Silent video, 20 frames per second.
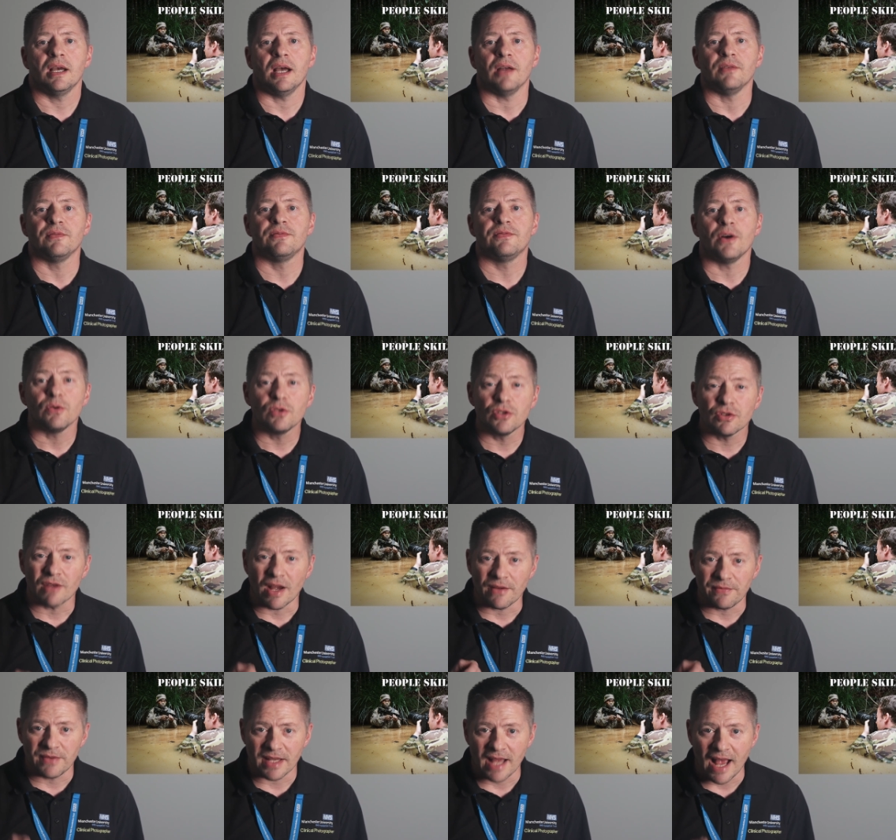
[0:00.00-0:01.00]
and
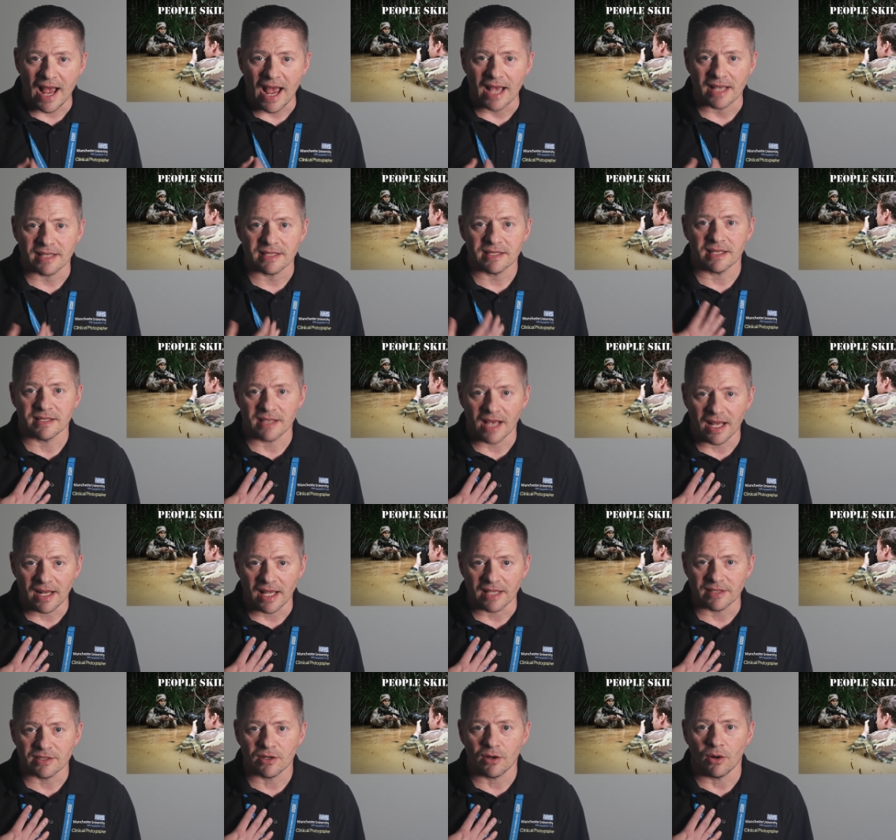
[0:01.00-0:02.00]
photographic act, as I
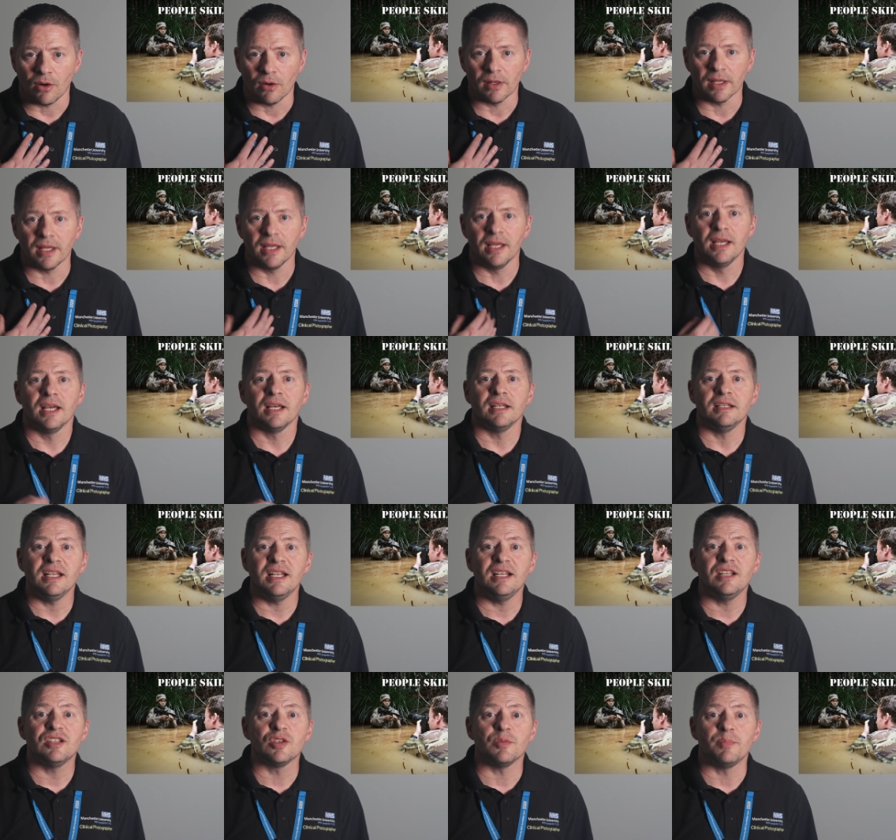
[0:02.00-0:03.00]
like to call it,
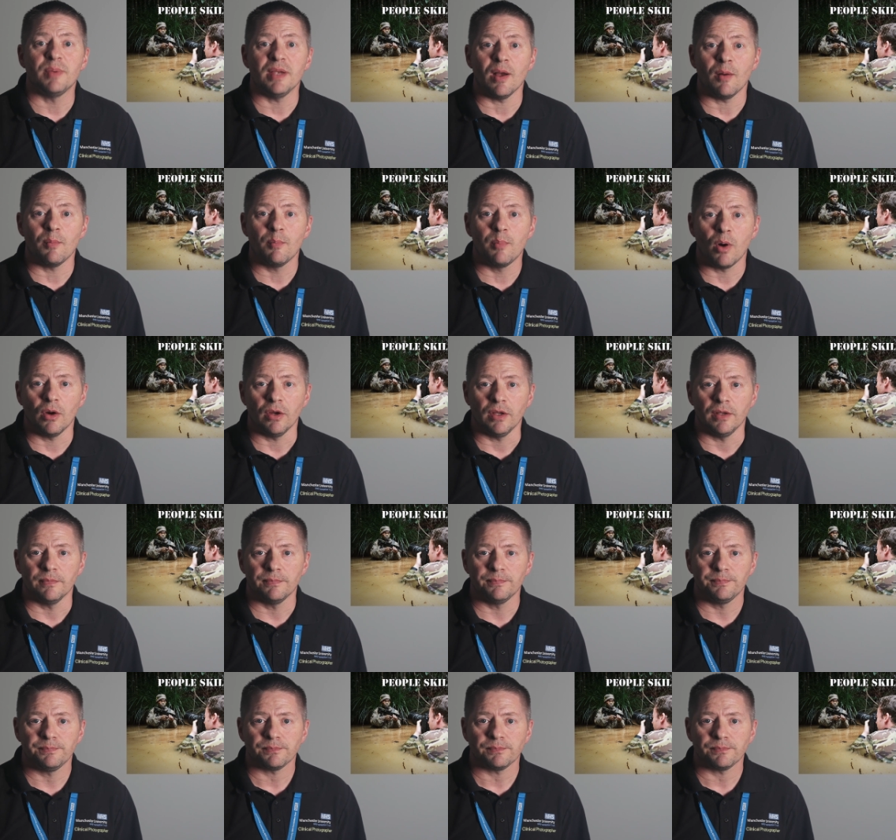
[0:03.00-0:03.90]
needed to be on point.